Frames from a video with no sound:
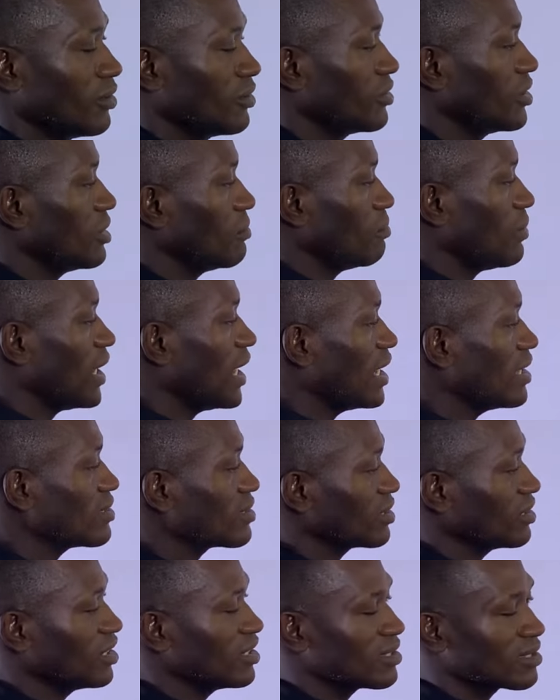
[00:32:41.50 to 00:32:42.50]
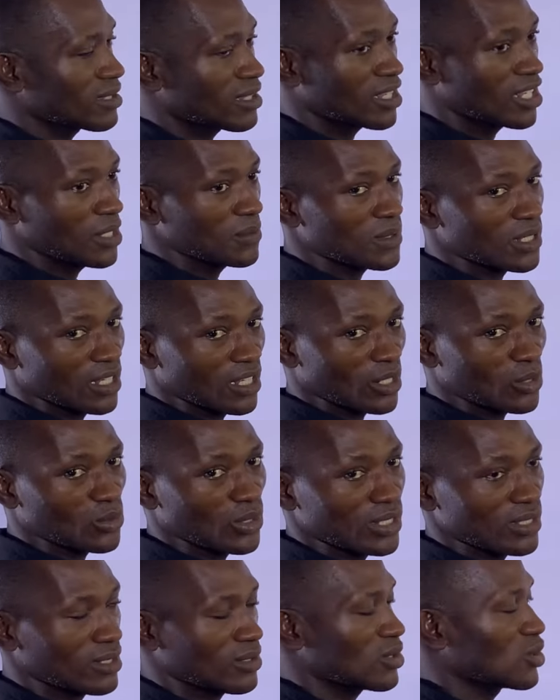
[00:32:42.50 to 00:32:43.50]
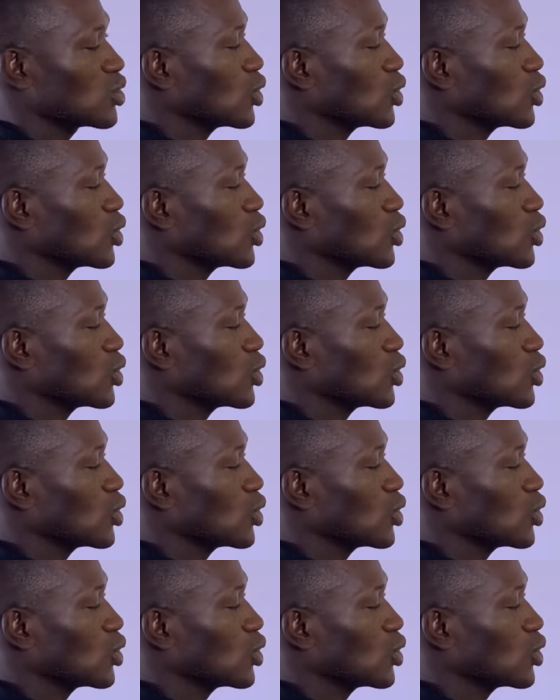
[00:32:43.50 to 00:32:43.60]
The balance in it keeps increasing.